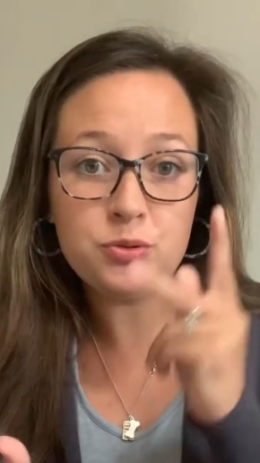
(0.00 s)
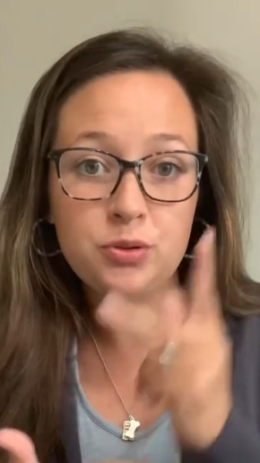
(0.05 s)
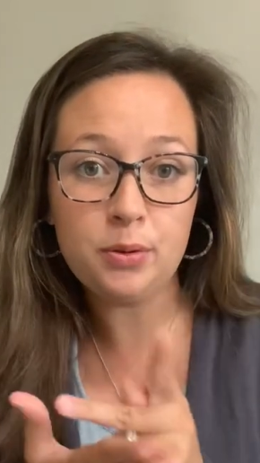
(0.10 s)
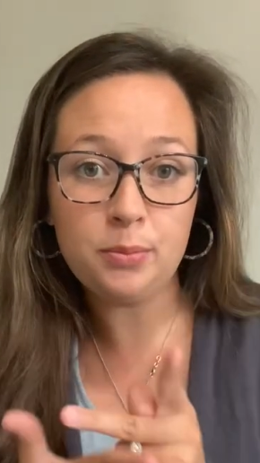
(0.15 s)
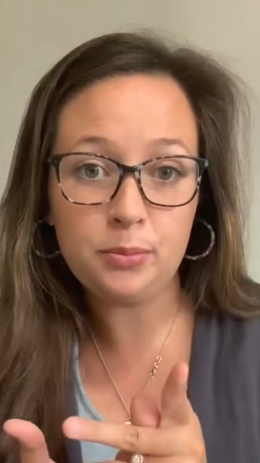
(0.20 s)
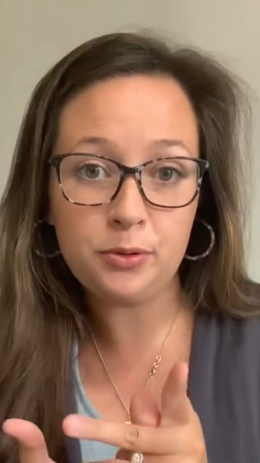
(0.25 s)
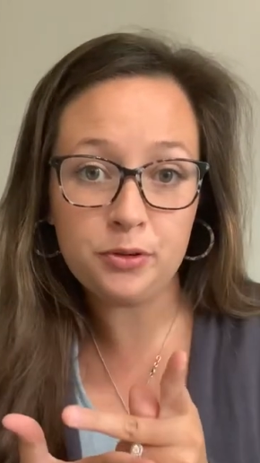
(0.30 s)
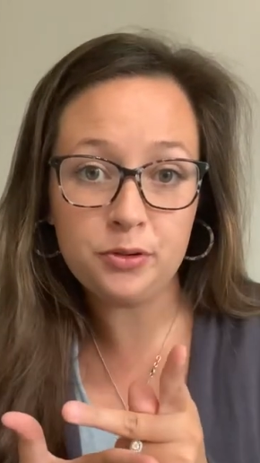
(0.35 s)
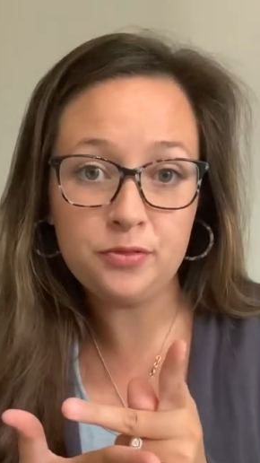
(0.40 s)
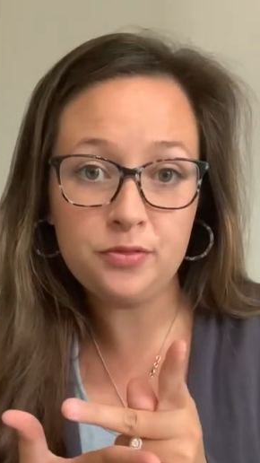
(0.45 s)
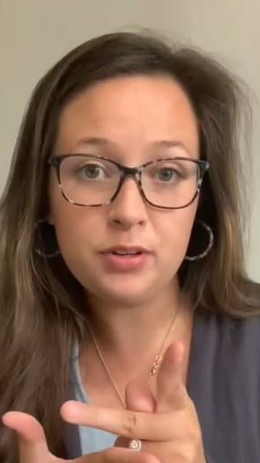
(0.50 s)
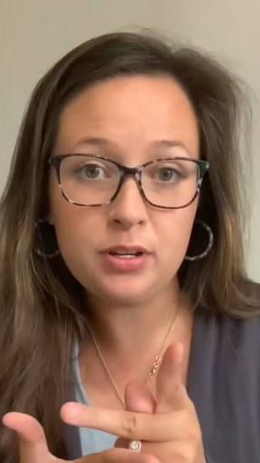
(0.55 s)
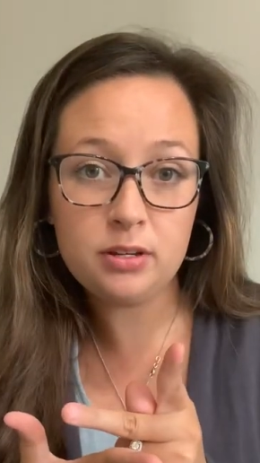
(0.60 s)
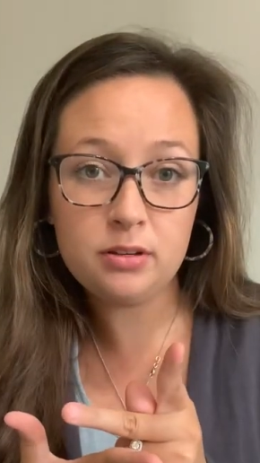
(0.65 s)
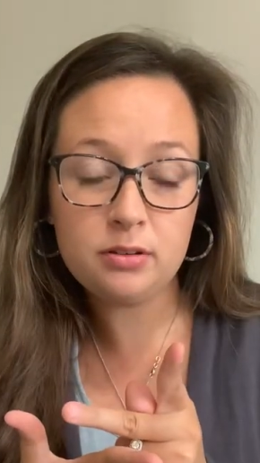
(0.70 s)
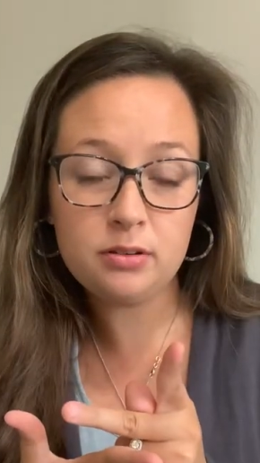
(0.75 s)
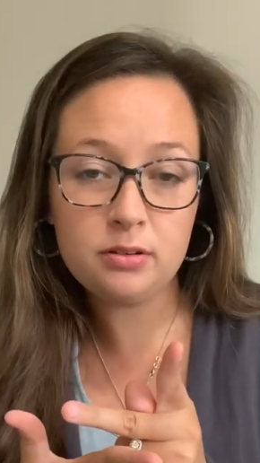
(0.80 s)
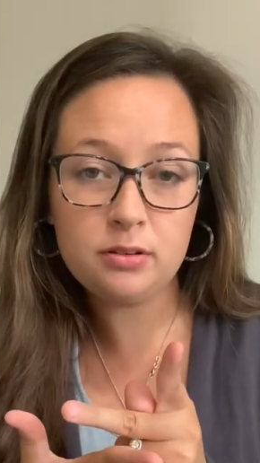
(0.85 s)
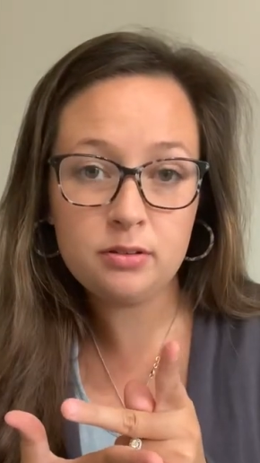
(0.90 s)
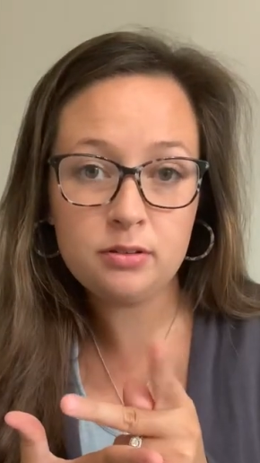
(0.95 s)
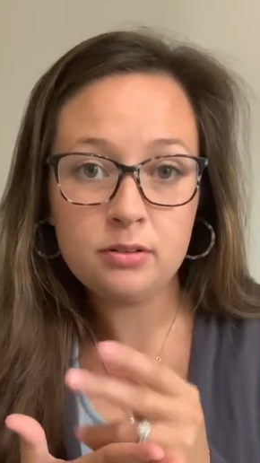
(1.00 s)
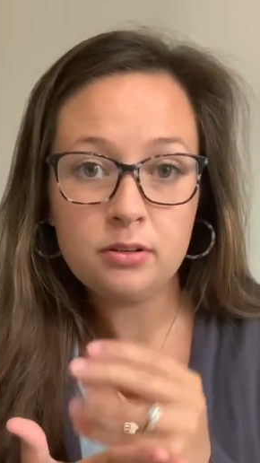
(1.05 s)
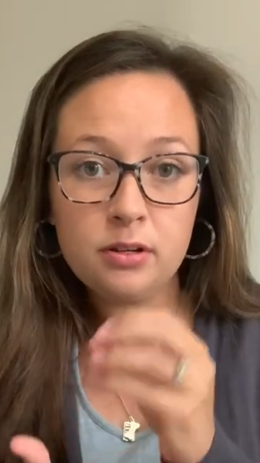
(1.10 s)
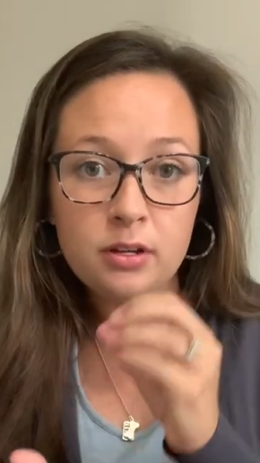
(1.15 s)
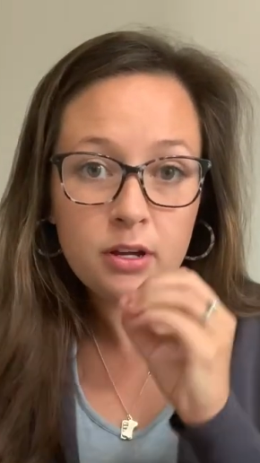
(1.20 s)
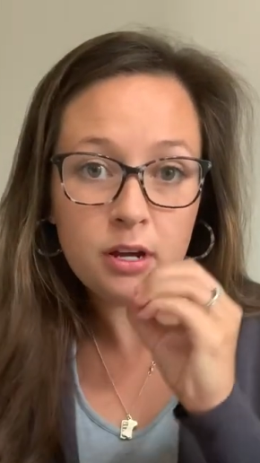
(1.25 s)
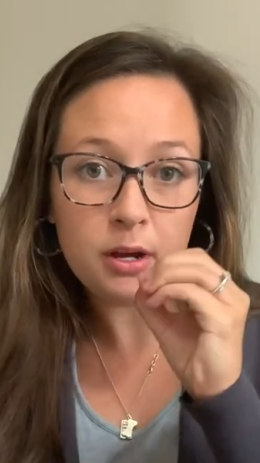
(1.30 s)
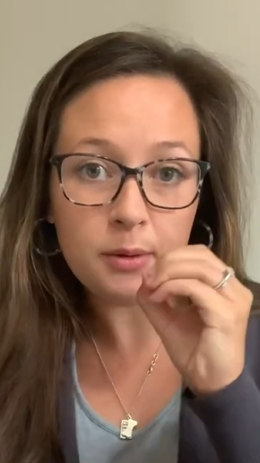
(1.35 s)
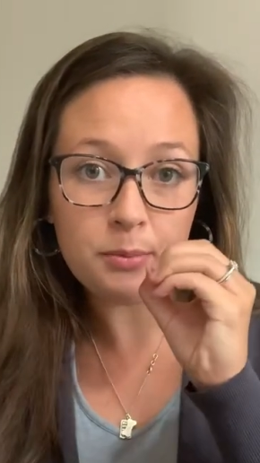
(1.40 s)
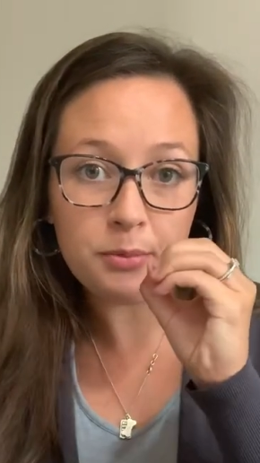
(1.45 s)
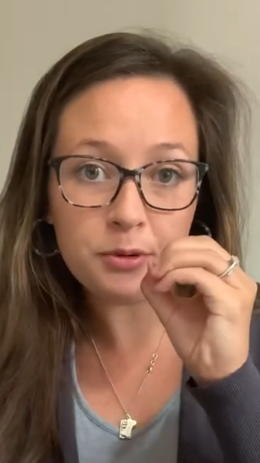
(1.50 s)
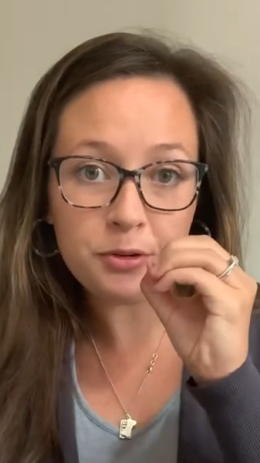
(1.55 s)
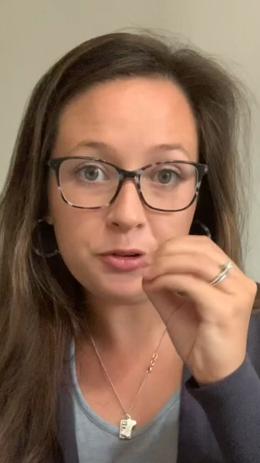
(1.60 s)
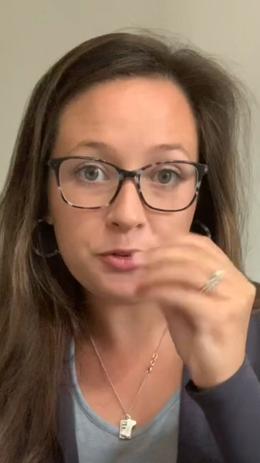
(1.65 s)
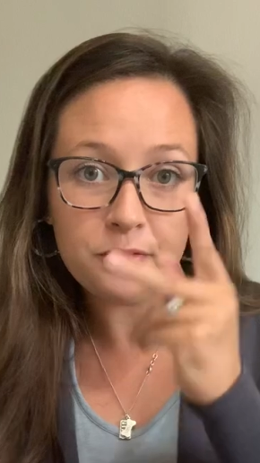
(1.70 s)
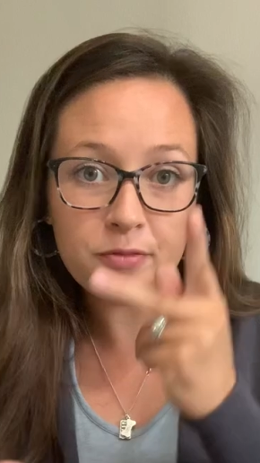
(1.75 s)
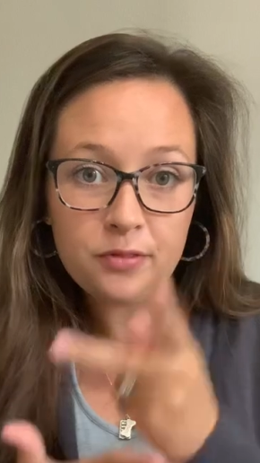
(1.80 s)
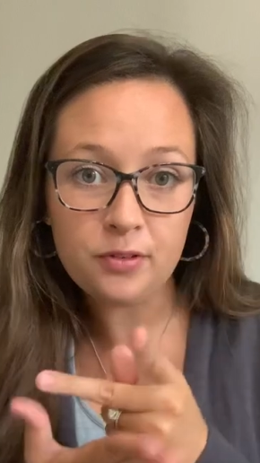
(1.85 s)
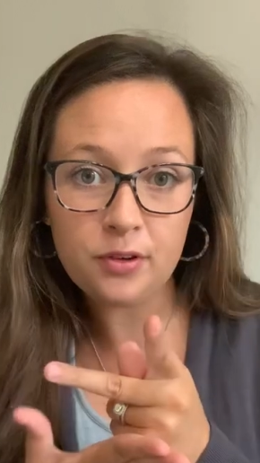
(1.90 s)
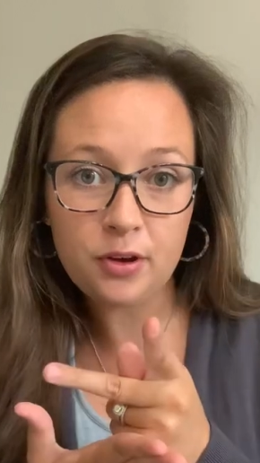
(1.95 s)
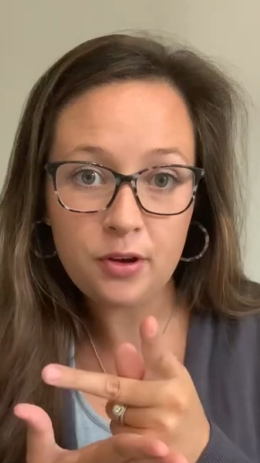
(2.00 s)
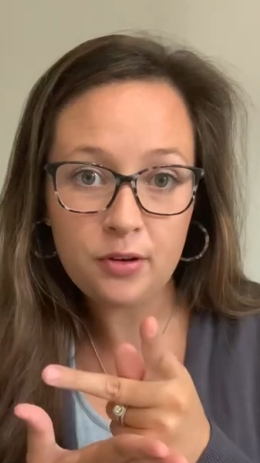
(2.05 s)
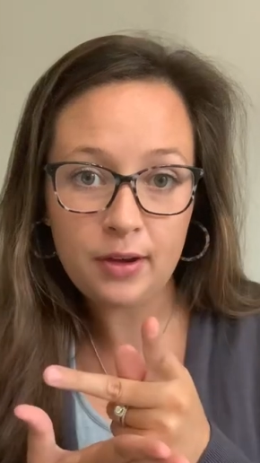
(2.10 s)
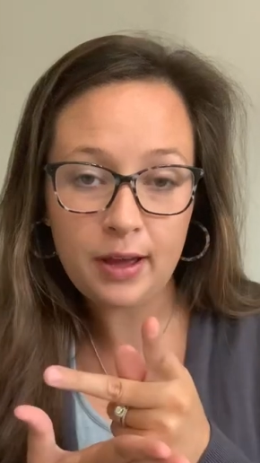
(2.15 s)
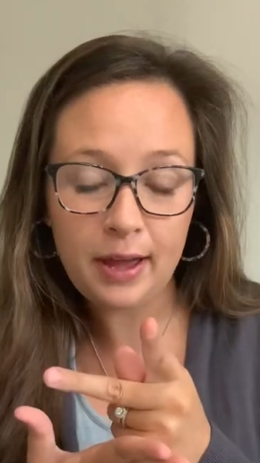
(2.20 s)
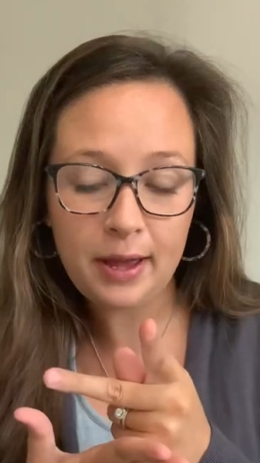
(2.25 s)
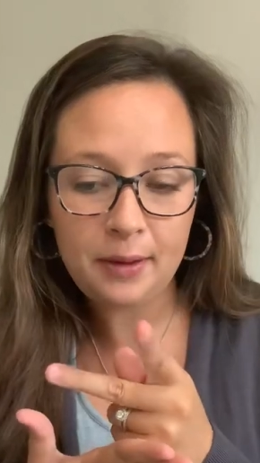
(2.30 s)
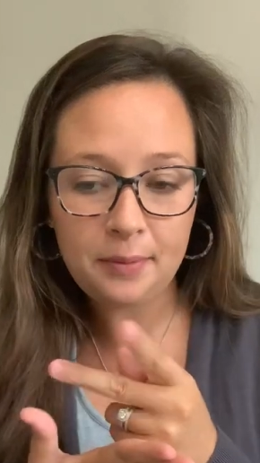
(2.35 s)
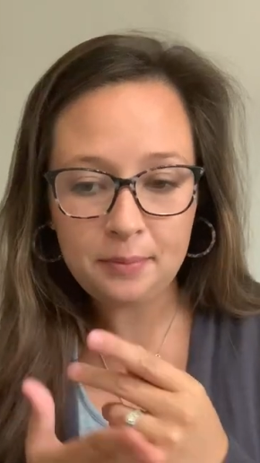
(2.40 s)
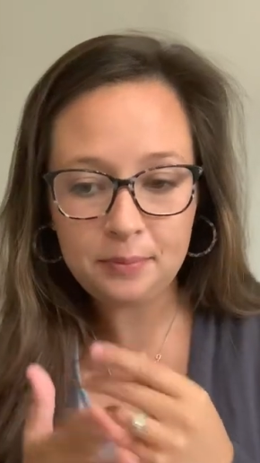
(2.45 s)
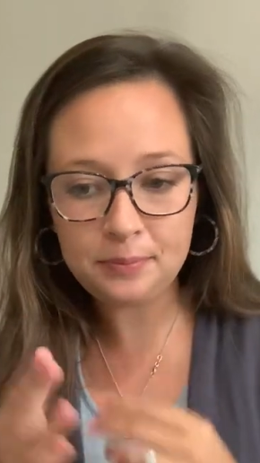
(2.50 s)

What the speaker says: approve it. Approved, okay.